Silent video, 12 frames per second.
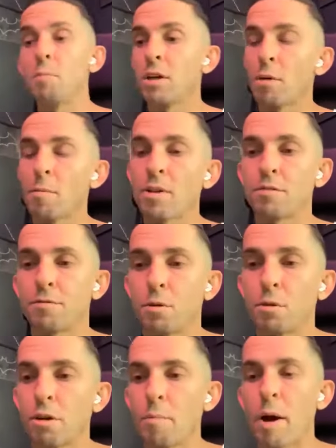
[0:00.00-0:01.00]
me to come out to
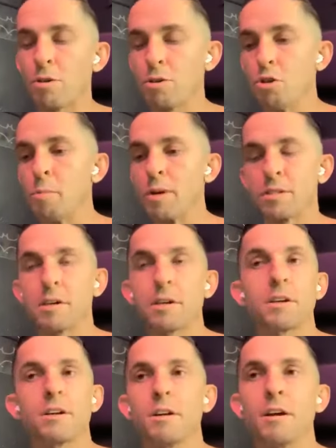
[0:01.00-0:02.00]
Florida about 2 months
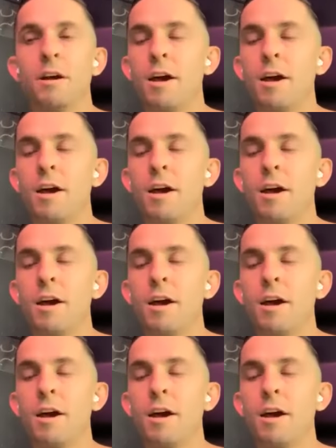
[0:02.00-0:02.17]
later.